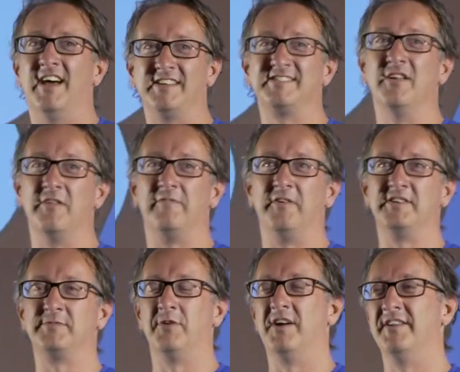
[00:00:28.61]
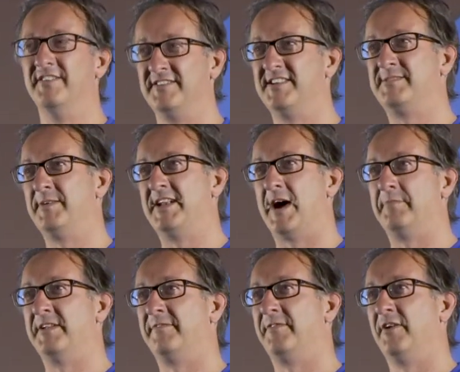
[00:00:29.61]
That's not the first one. It's been
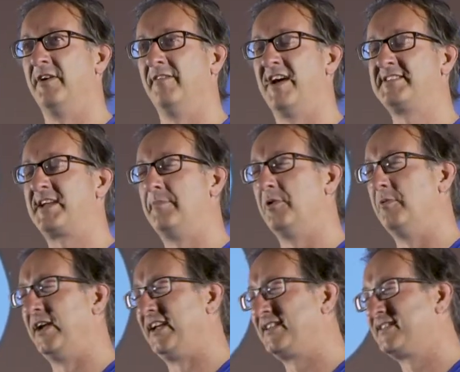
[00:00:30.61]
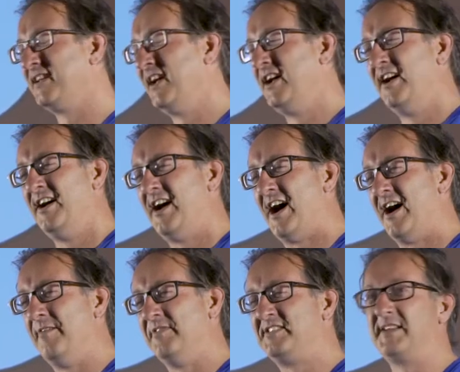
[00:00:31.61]
happening for the last couple of weeks.
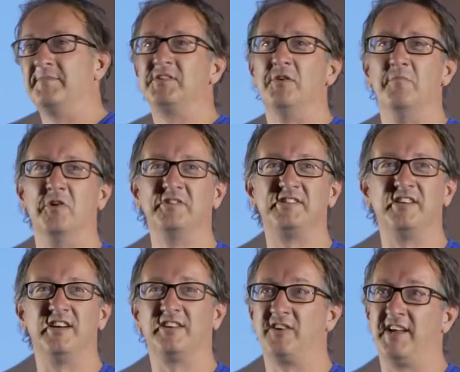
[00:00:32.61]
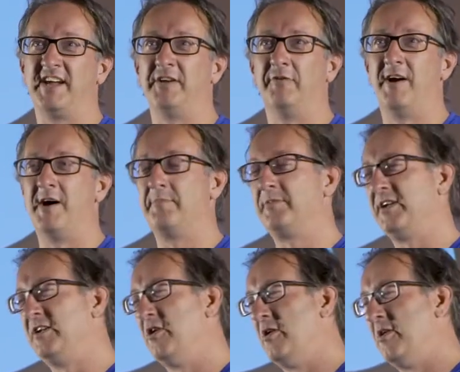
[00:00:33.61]
Um, there's some sort of monster going to eat her up
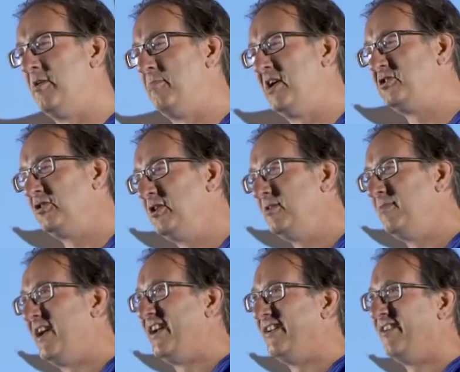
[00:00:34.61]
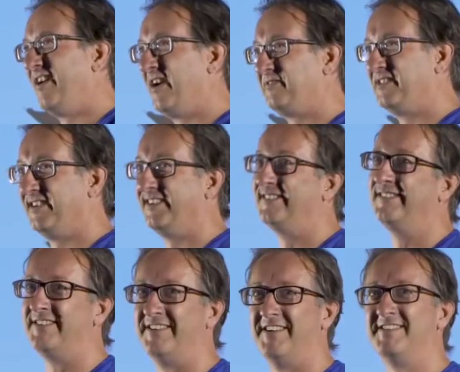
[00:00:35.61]
in her bedroom, and I have to,
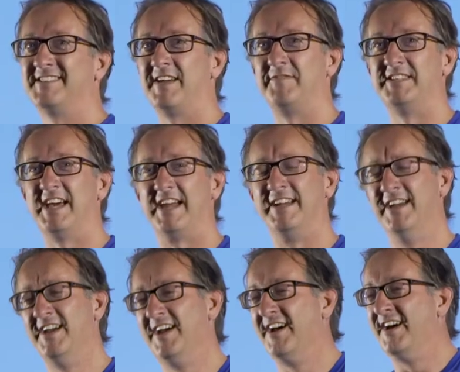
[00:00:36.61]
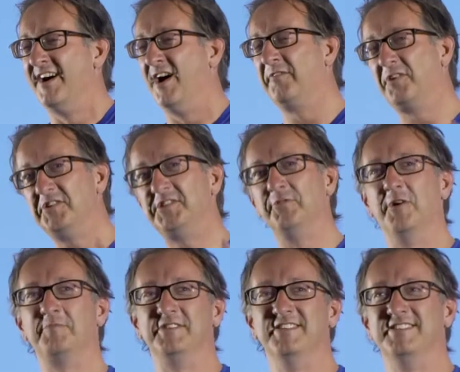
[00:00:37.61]
you know, save the day. I've got
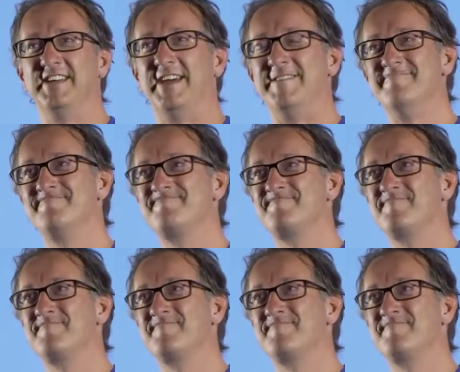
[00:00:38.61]
two options there.